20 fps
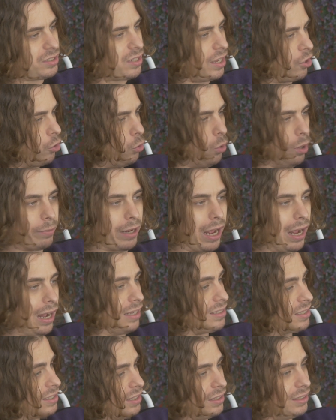as like who I'm
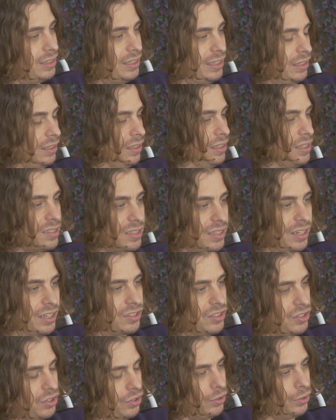constantly
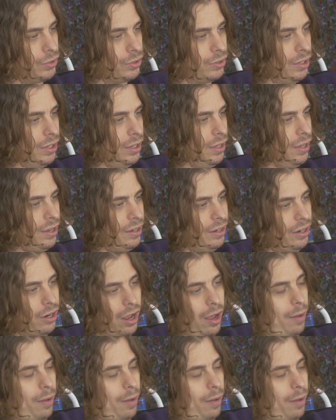listening to, you know,